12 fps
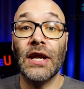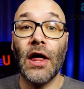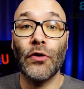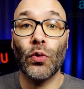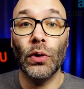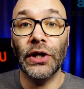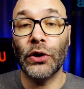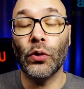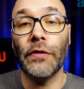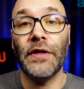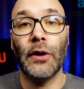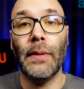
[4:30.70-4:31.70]
another really
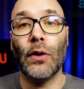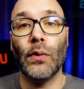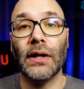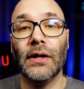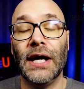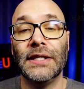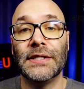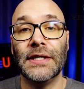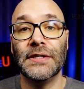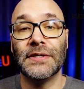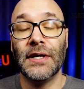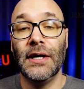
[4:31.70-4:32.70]
cool thing about ring lights
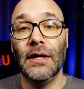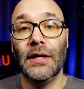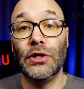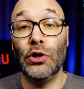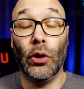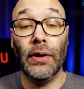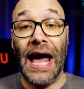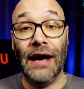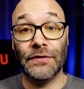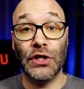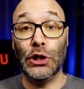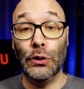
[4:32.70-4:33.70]
is you don't
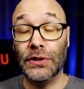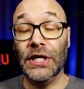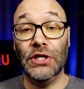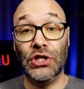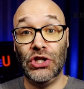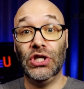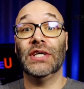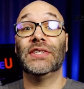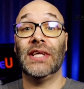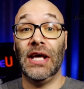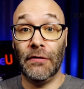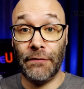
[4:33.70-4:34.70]
have to use it
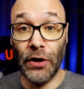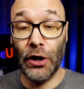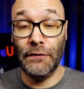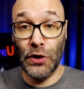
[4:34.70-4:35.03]
just in front of